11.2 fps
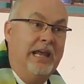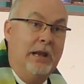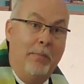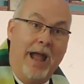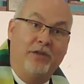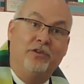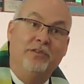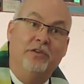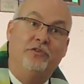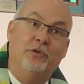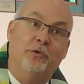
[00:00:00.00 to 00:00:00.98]
and imagine
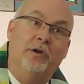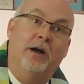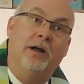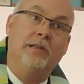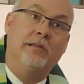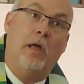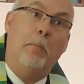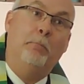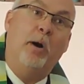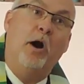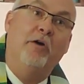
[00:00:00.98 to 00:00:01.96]
that you're a
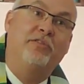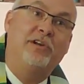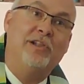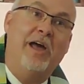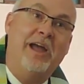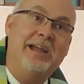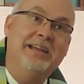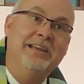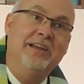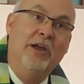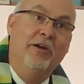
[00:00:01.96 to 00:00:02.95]
lump of
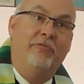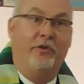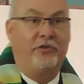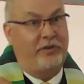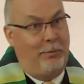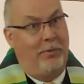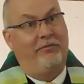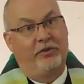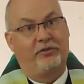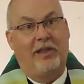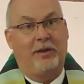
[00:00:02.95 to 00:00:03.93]
clay? For some
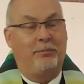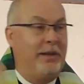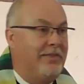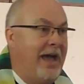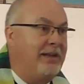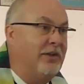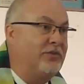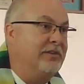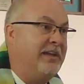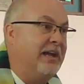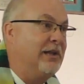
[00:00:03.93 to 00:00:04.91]
of us, like me, that
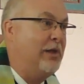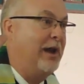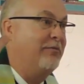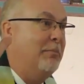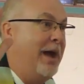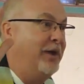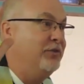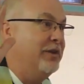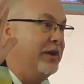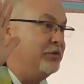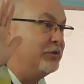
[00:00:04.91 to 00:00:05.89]
doesn't take a lot of
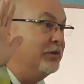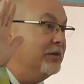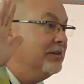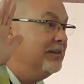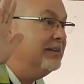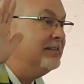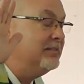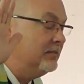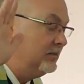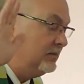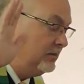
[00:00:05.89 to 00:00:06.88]
imagination.
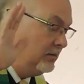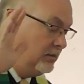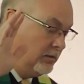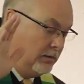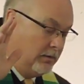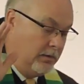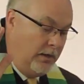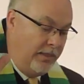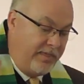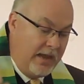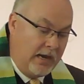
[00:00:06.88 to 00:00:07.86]

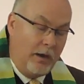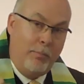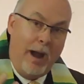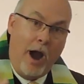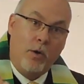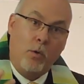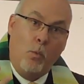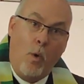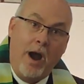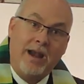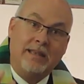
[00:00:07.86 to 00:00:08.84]
Think
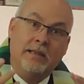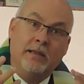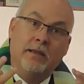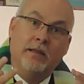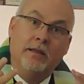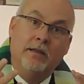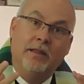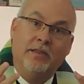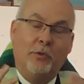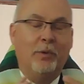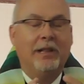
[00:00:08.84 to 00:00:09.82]
about what
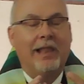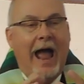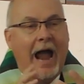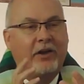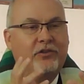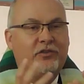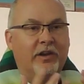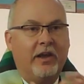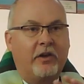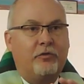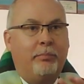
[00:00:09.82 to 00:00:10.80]
the
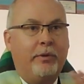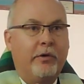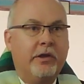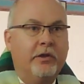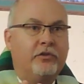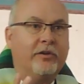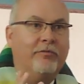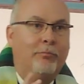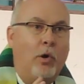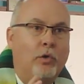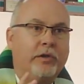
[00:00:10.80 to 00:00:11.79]
relaxing experience
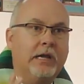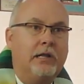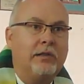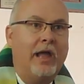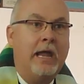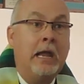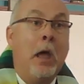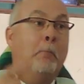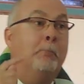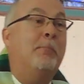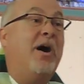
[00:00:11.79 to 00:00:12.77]
of molding
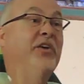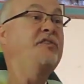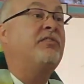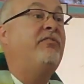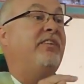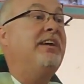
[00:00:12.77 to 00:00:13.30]
clay must